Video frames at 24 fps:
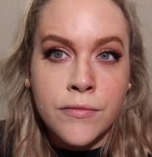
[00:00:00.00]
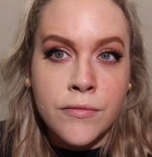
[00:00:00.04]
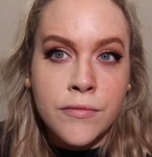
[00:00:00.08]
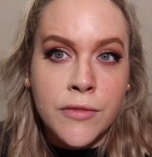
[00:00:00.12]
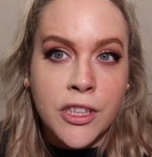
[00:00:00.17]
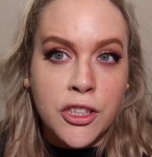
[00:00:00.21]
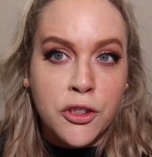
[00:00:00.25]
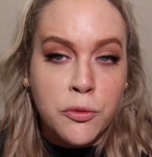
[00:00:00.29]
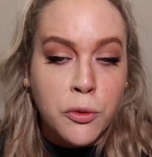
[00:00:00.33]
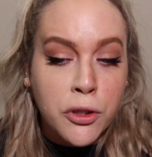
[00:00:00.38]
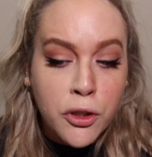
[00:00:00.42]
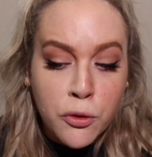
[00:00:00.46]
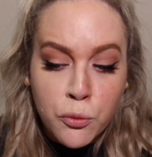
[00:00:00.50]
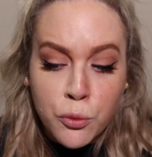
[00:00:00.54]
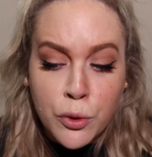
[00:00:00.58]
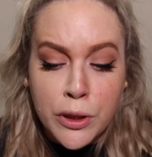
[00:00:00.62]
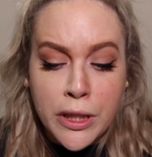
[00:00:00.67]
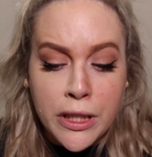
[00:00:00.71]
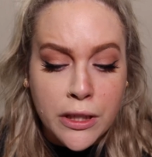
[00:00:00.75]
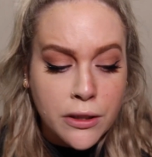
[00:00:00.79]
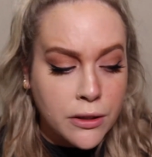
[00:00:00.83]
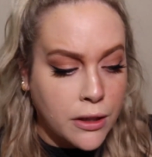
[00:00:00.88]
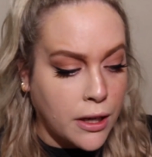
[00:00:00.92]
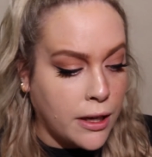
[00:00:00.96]
That's what I
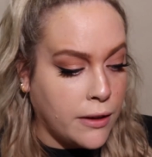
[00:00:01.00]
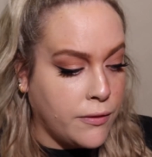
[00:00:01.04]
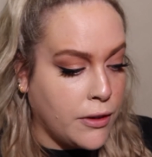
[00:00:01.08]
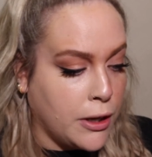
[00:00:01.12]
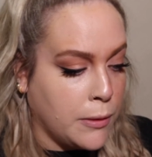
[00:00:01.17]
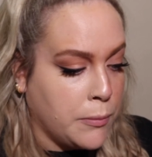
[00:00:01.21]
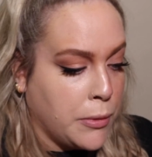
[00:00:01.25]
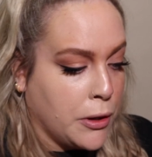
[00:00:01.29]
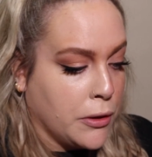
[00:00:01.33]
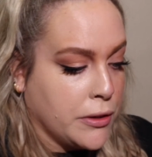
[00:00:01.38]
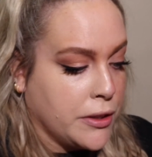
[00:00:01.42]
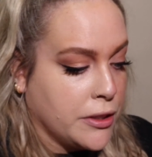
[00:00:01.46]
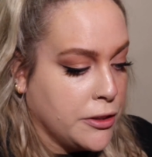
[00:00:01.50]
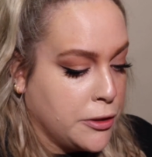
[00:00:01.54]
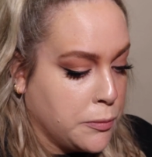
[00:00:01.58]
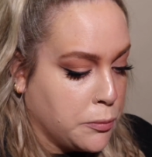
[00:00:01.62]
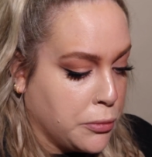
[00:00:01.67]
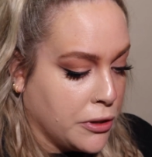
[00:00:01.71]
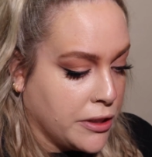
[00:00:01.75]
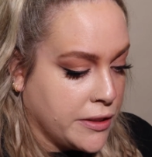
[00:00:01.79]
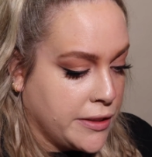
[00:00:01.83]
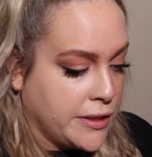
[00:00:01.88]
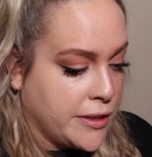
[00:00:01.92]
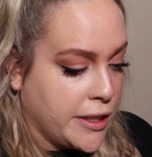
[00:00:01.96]
really love about this
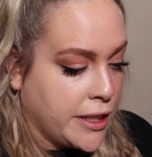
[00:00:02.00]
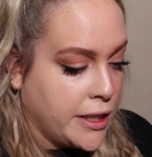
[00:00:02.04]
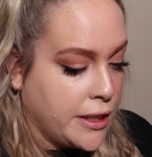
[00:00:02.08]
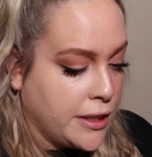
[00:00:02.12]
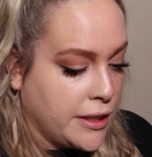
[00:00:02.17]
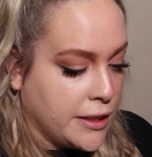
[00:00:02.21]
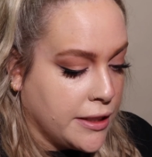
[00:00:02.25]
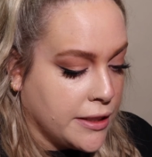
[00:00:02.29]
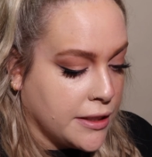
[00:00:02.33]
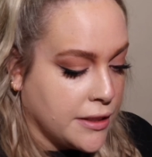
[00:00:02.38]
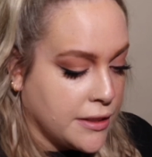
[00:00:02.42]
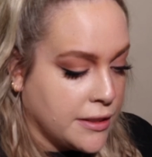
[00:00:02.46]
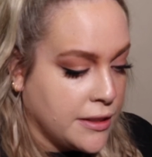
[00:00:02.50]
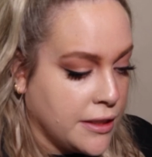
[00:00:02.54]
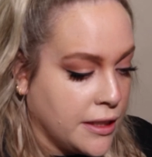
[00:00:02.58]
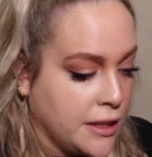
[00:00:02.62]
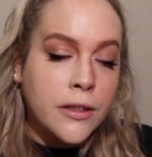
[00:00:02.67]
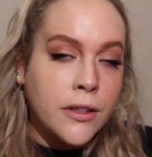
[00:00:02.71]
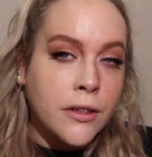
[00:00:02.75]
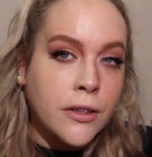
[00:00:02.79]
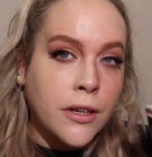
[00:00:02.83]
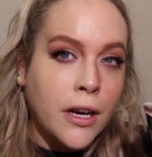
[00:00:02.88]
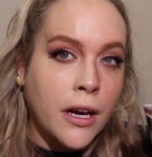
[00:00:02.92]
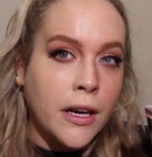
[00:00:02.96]
brush set is
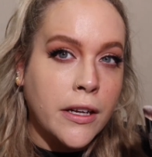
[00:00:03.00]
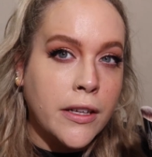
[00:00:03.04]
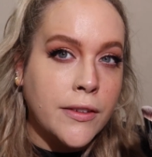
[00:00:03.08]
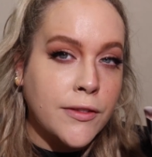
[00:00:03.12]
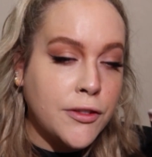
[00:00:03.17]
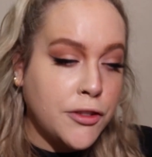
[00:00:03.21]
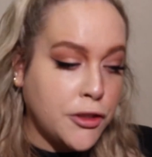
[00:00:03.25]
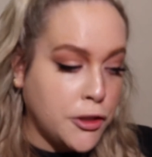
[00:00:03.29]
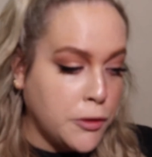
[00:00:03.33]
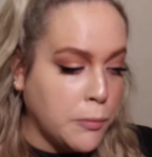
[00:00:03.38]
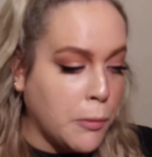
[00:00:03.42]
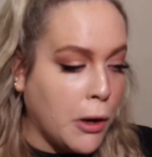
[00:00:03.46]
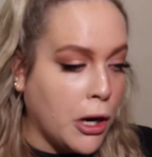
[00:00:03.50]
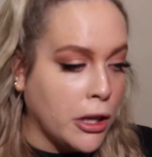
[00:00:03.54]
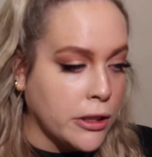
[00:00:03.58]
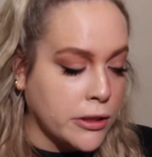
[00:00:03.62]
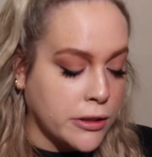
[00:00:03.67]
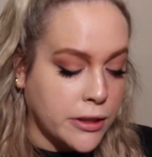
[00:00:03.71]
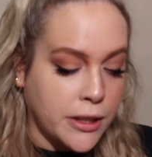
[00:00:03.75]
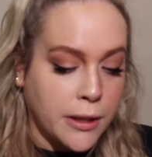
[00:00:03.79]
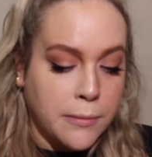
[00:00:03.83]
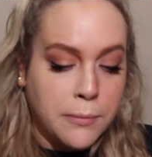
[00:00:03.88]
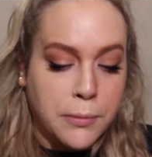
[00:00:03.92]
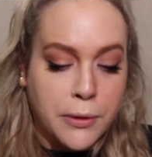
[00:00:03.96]
they're kind of
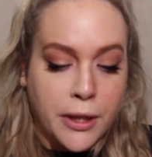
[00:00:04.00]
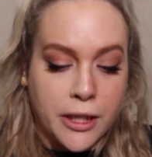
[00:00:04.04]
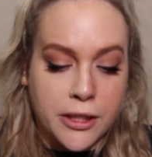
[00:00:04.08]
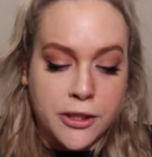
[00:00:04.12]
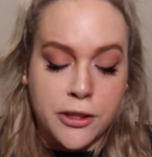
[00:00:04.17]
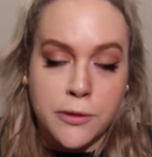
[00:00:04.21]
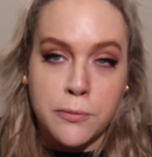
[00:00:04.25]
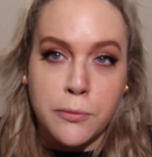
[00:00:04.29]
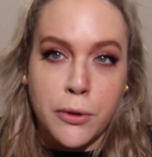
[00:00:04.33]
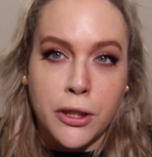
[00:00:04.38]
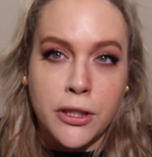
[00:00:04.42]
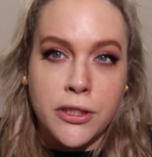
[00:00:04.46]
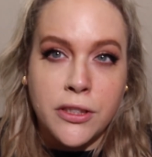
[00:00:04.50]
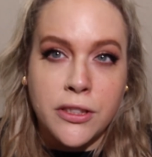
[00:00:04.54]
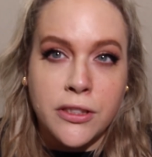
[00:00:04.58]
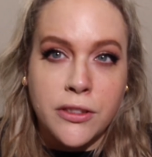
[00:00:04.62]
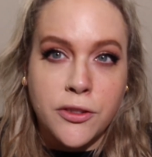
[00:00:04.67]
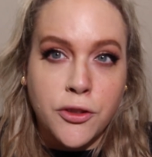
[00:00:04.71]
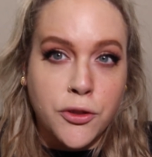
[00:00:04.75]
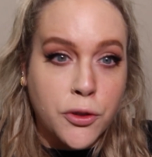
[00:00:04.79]
smaller complexion brushes,